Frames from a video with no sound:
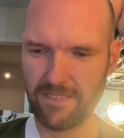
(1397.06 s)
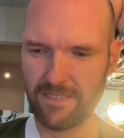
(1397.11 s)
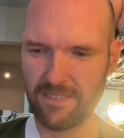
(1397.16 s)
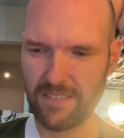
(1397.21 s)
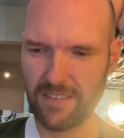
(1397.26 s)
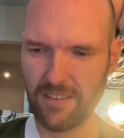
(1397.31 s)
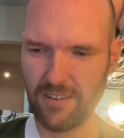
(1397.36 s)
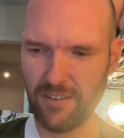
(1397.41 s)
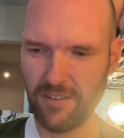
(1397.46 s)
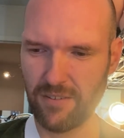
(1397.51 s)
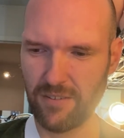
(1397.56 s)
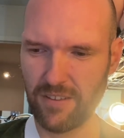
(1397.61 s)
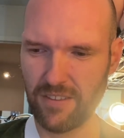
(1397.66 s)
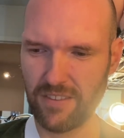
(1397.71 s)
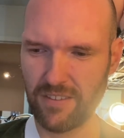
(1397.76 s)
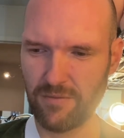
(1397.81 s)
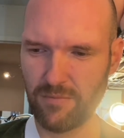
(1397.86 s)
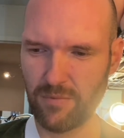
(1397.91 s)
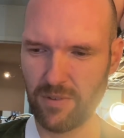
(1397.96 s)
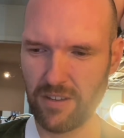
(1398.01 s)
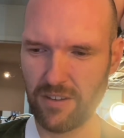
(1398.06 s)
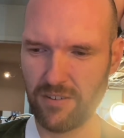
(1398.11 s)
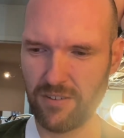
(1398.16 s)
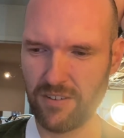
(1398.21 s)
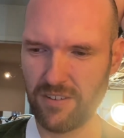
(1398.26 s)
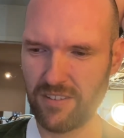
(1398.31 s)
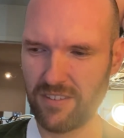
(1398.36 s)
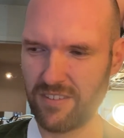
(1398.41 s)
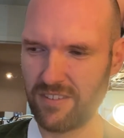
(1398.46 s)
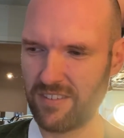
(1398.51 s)
I think I heard
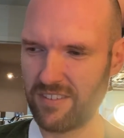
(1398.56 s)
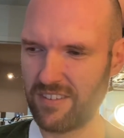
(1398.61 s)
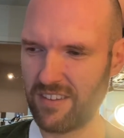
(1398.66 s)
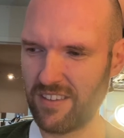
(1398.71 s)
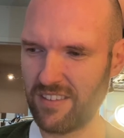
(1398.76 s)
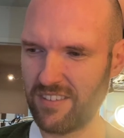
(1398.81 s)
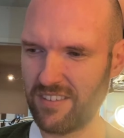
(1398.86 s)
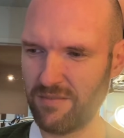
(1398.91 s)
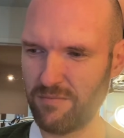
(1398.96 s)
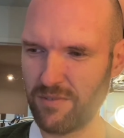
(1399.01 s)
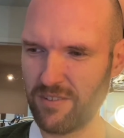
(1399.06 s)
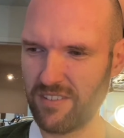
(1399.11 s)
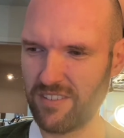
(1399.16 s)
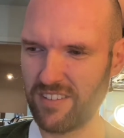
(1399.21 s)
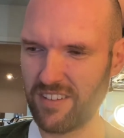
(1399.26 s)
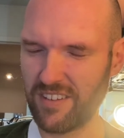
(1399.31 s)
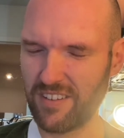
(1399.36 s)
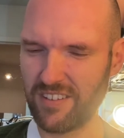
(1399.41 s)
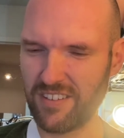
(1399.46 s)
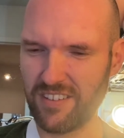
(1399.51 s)
it said somewhere, it's like,